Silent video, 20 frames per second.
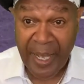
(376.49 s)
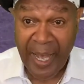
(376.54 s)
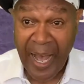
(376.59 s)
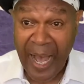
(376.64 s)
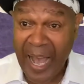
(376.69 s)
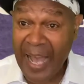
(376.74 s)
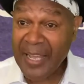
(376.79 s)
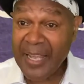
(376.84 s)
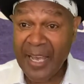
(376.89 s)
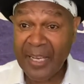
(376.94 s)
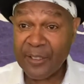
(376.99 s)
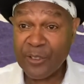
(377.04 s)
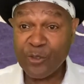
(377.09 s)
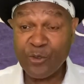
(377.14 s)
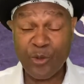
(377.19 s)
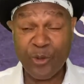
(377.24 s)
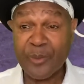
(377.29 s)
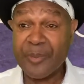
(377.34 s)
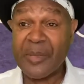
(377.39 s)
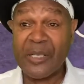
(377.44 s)
I had a
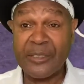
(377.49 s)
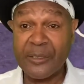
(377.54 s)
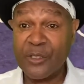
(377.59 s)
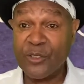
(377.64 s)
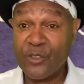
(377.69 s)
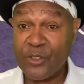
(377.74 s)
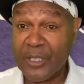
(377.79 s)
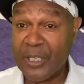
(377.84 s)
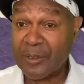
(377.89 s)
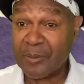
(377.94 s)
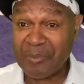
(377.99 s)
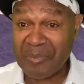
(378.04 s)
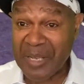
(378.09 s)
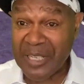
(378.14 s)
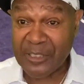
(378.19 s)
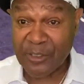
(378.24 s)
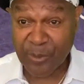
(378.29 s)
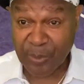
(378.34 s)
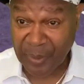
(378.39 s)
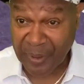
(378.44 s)
tremendous young
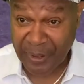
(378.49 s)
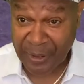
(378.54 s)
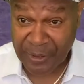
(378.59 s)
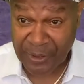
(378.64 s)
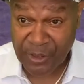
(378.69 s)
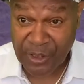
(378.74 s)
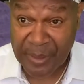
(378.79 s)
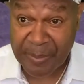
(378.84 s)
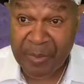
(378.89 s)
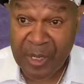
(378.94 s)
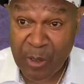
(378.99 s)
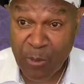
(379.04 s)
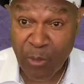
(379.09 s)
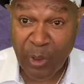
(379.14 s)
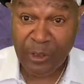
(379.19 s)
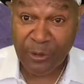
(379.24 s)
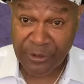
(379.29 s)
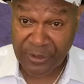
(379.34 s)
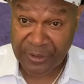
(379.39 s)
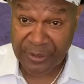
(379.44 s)
bass player, Jimmy
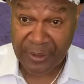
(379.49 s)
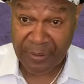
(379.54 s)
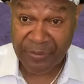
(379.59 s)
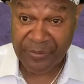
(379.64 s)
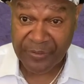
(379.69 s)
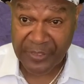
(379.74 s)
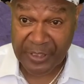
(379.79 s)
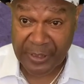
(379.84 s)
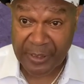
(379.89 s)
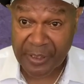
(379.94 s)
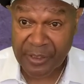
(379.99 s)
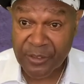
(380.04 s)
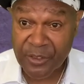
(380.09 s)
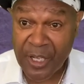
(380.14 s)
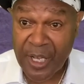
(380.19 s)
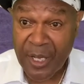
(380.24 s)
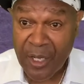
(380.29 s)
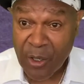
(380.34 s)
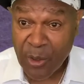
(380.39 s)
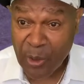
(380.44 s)
Wilson of Phoenix,
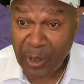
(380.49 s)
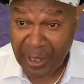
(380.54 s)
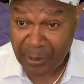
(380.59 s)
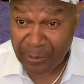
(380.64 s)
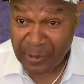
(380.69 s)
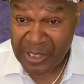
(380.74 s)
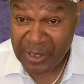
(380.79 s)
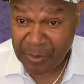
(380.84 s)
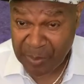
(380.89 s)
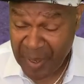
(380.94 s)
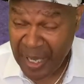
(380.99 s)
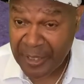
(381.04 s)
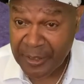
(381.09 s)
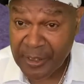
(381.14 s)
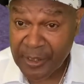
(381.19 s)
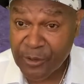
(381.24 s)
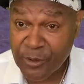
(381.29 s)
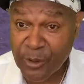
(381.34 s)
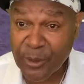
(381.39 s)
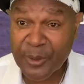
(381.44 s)
who had
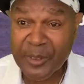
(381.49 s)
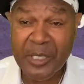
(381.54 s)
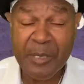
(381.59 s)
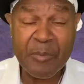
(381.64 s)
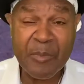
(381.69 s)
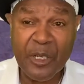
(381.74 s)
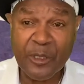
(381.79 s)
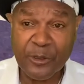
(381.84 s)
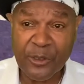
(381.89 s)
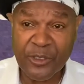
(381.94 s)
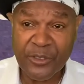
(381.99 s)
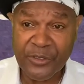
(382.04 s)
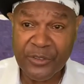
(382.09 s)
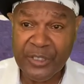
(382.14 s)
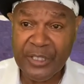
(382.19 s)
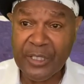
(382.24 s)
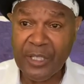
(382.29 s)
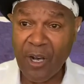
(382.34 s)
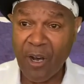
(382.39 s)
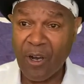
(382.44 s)
responded to an emergency
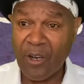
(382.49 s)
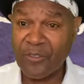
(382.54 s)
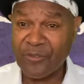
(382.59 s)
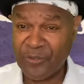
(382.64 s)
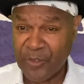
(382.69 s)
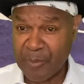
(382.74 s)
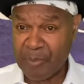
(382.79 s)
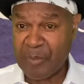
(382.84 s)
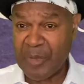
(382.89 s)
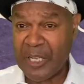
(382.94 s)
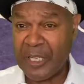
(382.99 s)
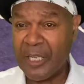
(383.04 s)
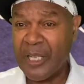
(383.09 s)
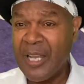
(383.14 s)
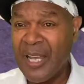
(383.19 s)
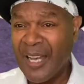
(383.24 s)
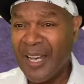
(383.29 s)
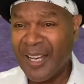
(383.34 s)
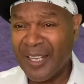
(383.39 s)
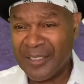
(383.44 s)
call from me
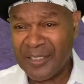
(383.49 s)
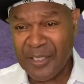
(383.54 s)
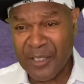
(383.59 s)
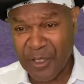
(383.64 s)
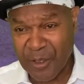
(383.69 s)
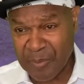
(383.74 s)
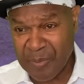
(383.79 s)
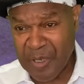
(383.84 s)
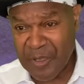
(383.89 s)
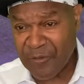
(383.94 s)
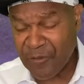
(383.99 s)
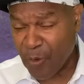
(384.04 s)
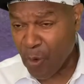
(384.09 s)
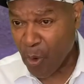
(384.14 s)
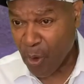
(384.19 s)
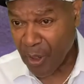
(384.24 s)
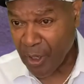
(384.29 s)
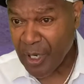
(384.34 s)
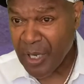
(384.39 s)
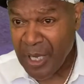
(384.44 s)
a year
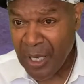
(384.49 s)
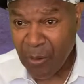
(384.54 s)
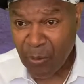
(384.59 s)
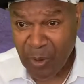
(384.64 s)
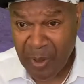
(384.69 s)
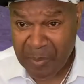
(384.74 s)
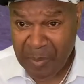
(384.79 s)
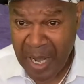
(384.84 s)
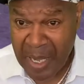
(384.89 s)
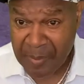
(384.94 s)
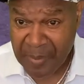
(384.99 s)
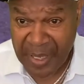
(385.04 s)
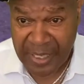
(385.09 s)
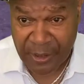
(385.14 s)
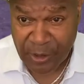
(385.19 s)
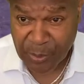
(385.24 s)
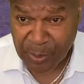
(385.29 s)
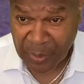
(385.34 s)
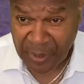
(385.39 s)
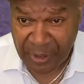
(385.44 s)
before when my
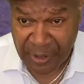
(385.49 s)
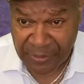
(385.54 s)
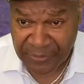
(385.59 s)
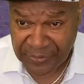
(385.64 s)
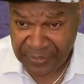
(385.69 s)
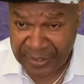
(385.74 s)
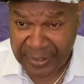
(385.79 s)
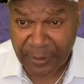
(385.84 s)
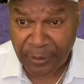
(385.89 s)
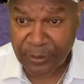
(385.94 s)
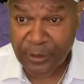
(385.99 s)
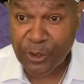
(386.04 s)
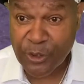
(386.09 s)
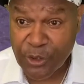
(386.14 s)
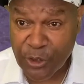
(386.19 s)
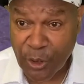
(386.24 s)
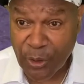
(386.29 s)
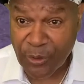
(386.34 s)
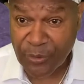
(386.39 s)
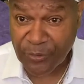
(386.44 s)
bass player failed to
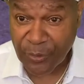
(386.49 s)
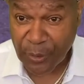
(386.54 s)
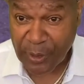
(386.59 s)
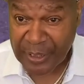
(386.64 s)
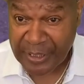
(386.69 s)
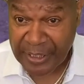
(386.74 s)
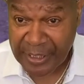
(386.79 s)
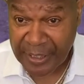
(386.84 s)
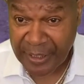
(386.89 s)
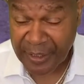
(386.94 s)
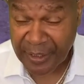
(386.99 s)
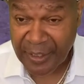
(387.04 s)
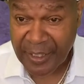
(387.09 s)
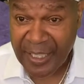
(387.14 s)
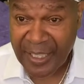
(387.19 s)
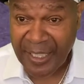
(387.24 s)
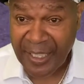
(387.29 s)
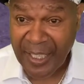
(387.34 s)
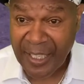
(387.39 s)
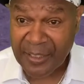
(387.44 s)
show for a gig,
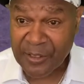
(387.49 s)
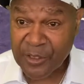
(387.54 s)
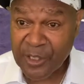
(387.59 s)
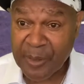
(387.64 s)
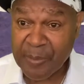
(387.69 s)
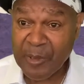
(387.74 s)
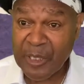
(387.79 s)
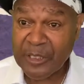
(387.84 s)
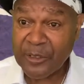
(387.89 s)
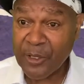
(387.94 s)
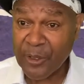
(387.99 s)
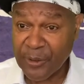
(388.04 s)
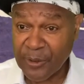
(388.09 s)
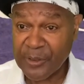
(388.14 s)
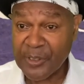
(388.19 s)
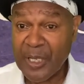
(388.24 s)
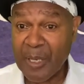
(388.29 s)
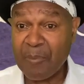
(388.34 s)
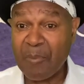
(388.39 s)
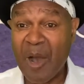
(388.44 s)
and Jimmy
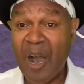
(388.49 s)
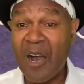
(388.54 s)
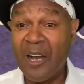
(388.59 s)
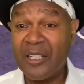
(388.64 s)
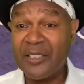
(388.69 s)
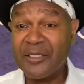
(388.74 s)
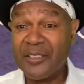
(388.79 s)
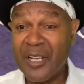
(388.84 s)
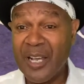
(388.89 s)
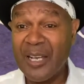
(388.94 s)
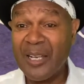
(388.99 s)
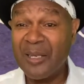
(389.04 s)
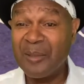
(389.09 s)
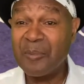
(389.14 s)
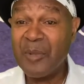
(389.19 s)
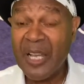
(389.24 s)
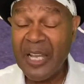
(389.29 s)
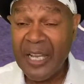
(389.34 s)
turned up on time